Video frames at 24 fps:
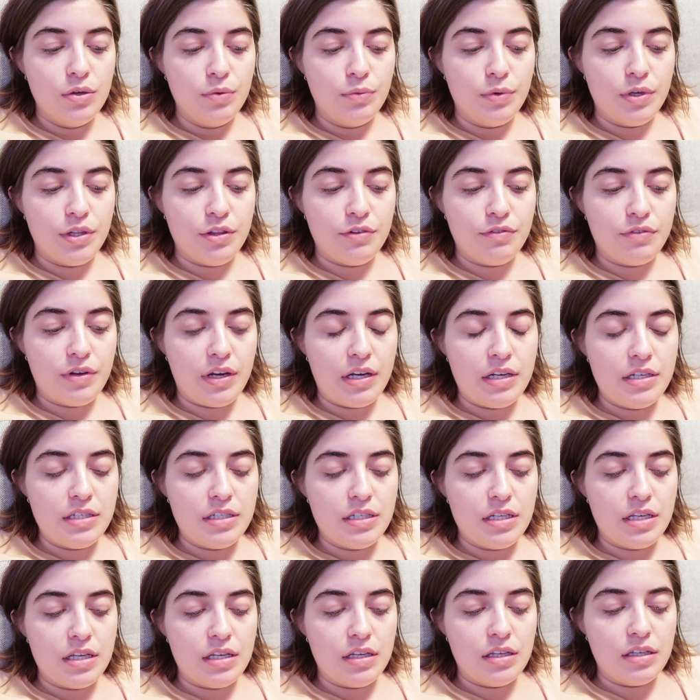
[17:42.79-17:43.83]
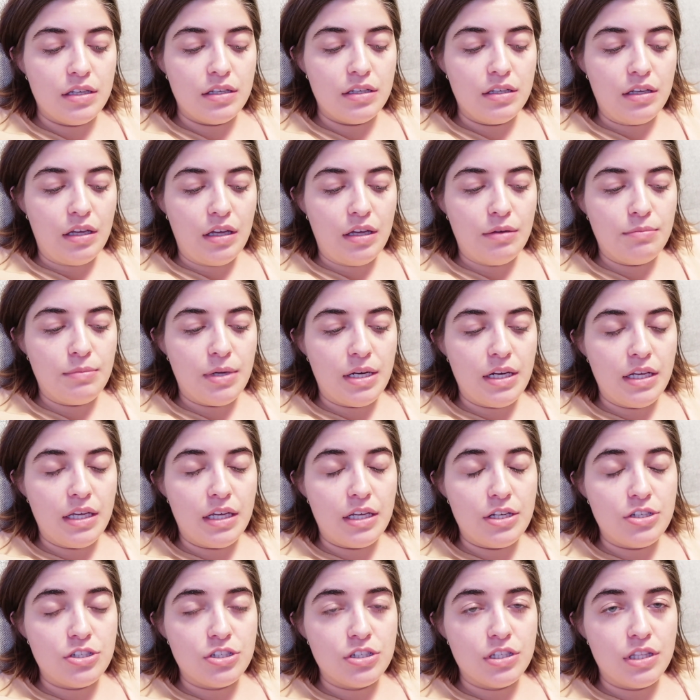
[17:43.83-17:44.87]
with finding a
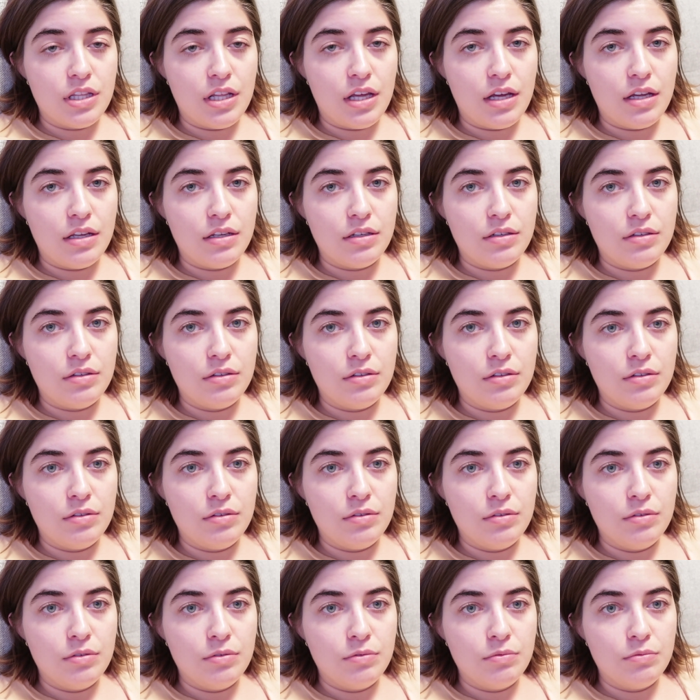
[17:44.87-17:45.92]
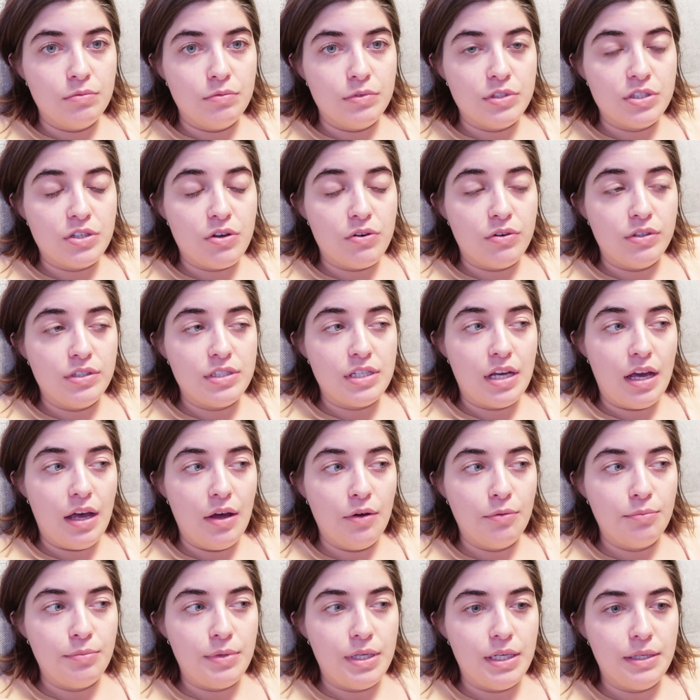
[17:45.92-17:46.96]
medication that was going to
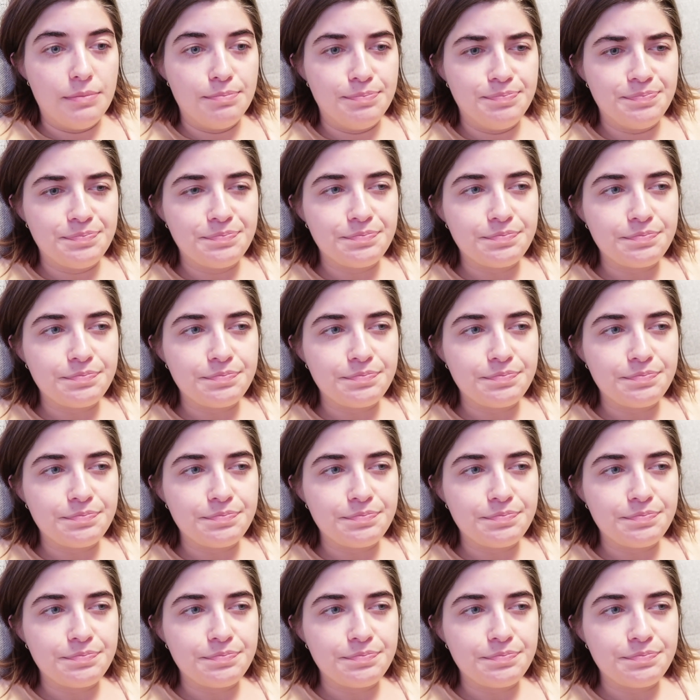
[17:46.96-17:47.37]
help me,